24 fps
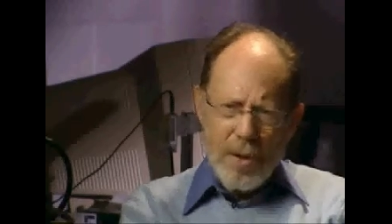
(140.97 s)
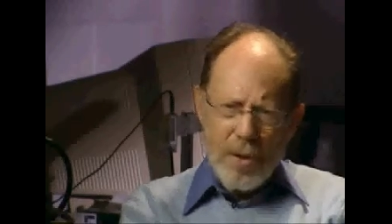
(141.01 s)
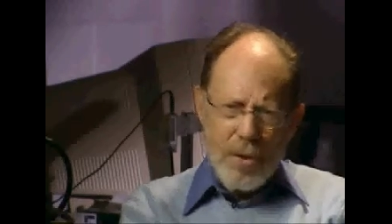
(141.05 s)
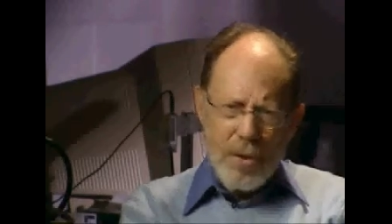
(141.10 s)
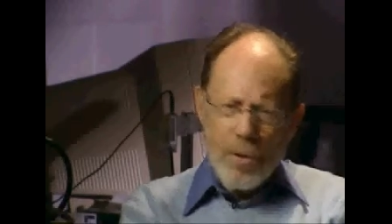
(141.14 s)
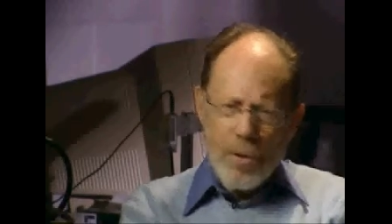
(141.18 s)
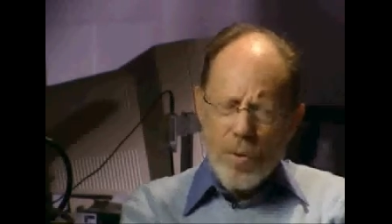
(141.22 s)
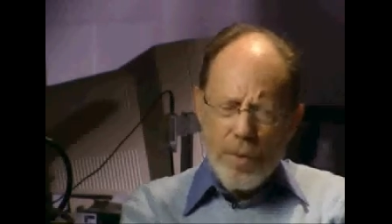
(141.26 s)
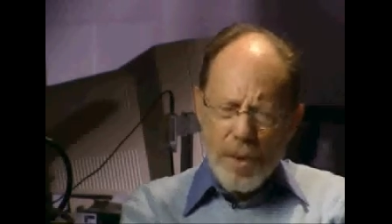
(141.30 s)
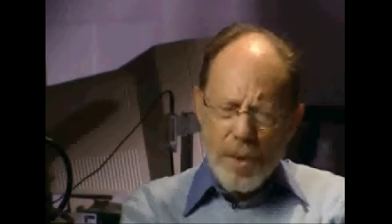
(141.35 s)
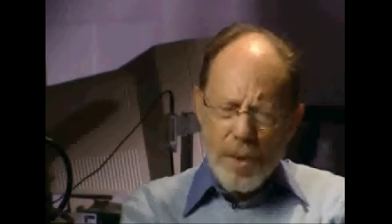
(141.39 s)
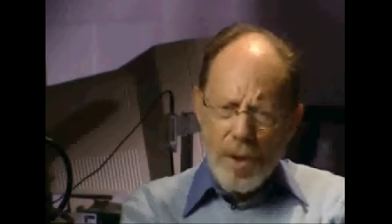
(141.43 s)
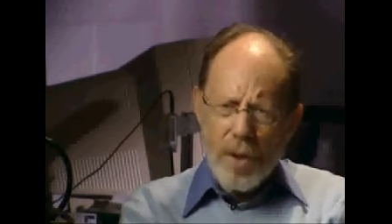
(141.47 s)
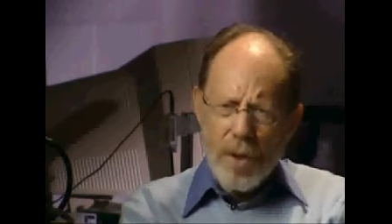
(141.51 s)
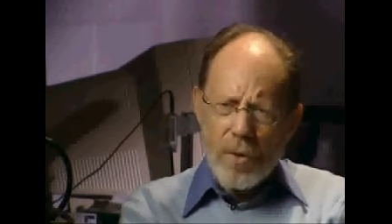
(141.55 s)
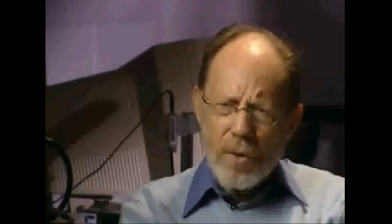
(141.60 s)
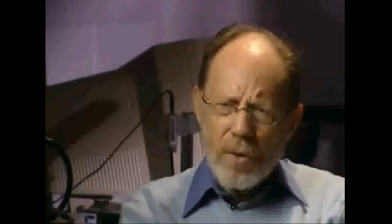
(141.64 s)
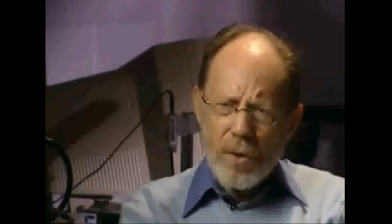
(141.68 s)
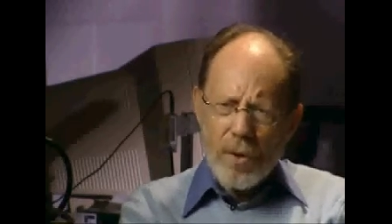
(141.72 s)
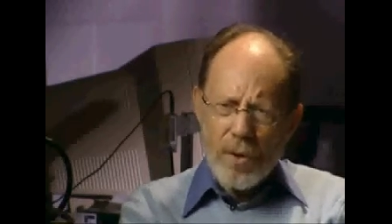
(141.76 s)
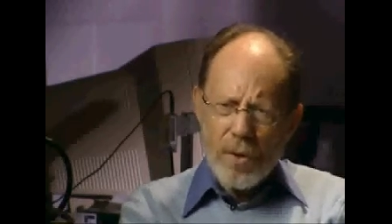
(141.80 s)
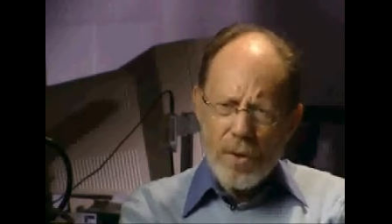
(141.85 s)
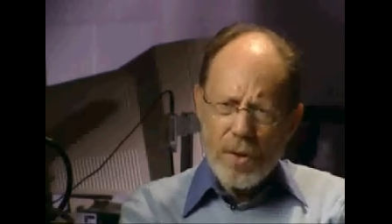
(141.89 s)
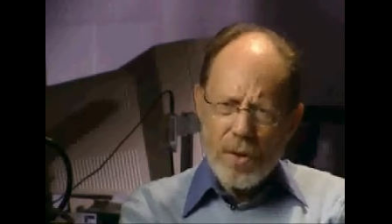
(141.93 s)
human
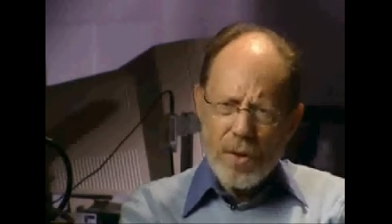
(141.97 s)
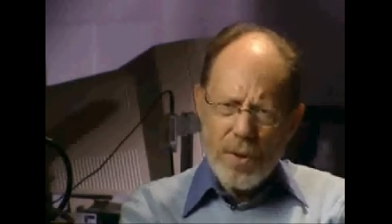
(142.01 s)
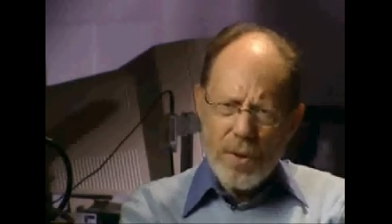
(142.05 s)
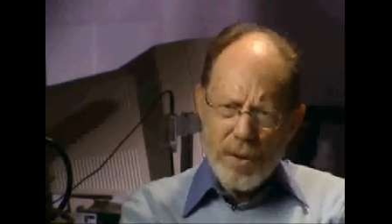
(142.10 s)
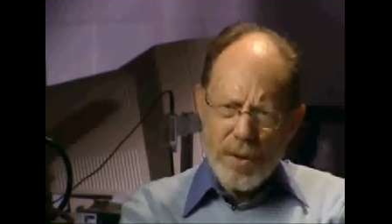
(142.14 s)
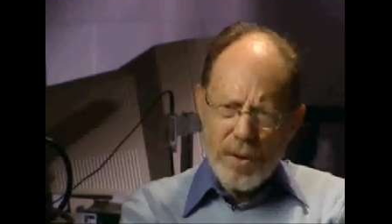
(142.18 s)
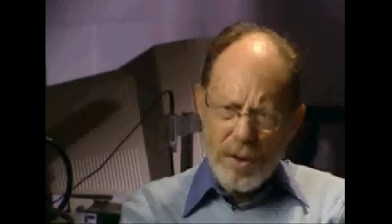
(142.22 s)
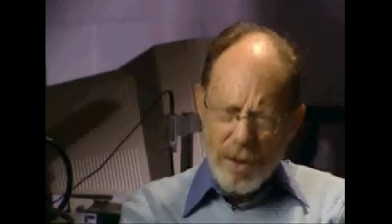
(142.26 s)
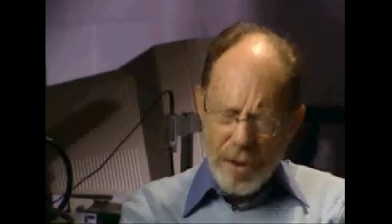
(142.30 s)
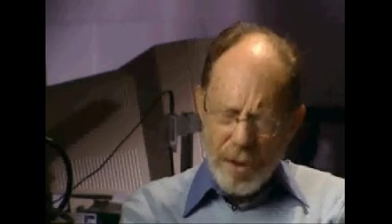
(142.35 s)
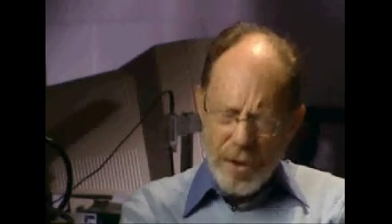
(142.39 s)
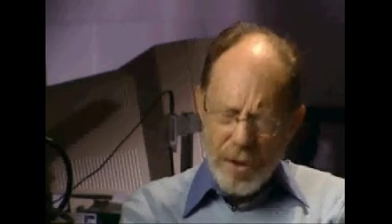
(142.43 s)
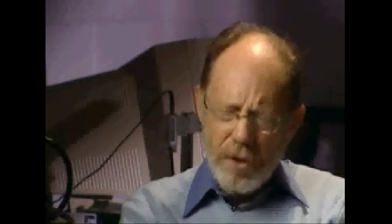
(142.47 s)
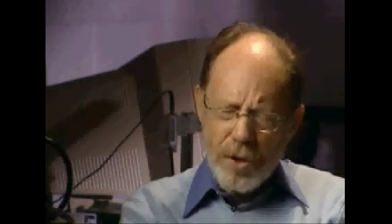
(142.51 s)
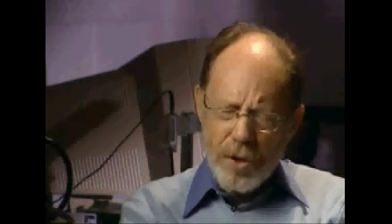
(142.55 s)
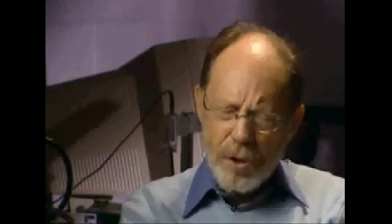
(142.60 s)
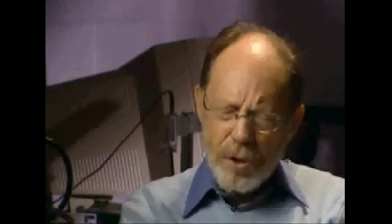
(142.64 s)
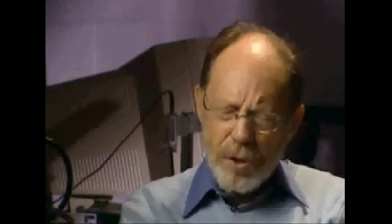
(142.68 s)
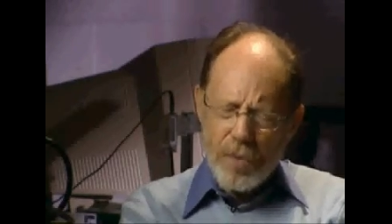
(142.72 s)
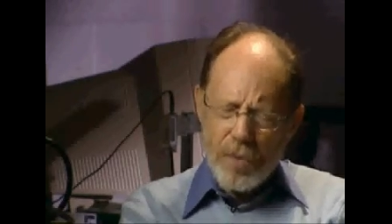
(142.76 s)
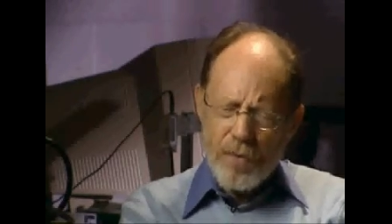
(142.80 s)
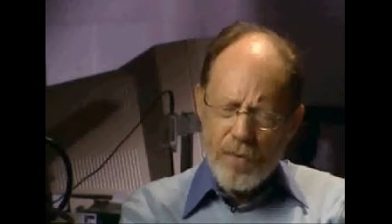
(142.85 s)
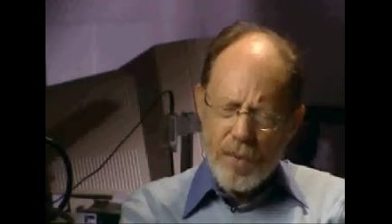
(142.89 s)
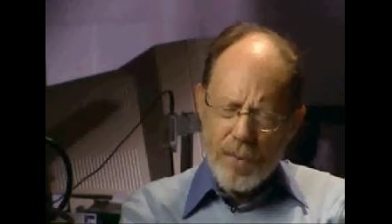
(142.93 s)
hosts, uh,
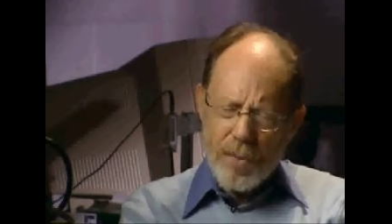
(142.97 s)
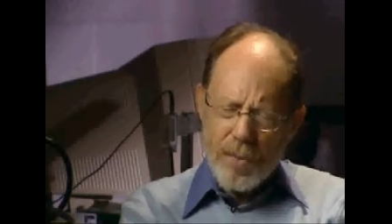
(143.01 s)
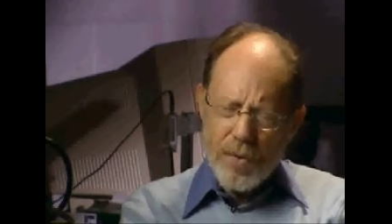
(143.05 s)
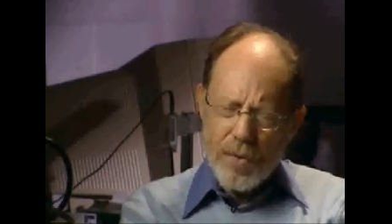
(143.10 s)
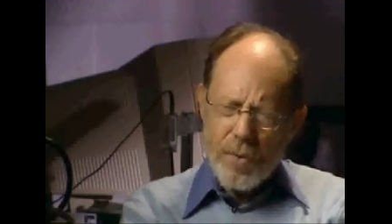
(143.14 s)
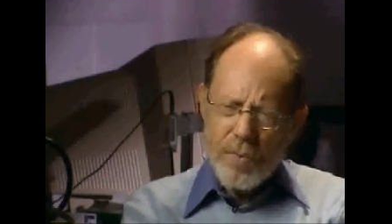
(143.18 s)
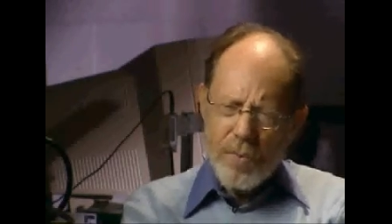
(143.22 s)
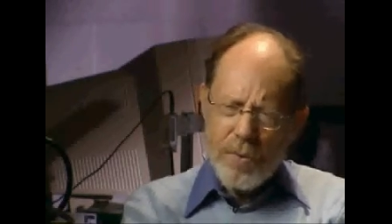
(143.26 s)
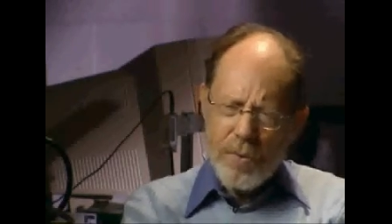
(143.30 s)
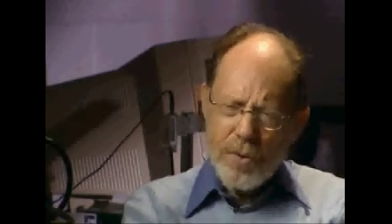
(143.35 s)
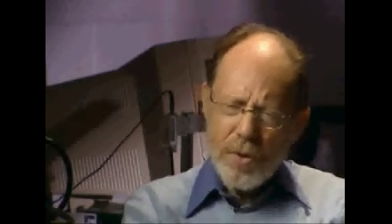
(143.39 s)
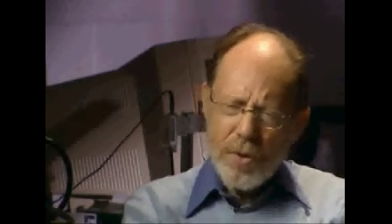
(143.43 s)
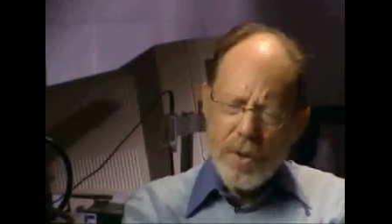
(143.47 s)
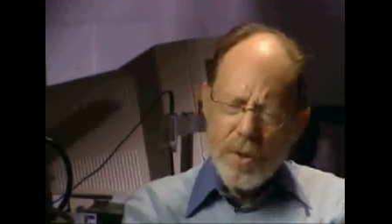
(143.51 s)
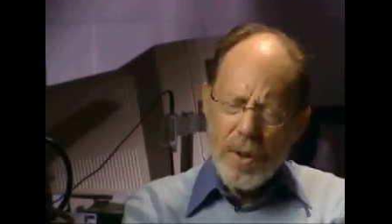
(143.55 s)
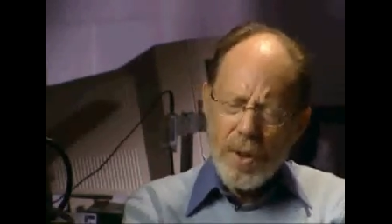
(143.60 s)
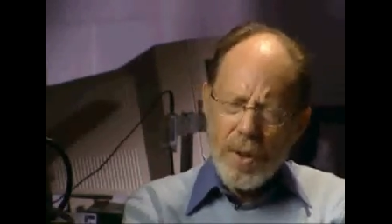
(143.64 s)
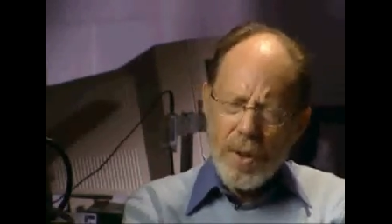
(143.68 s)
tissues from humans.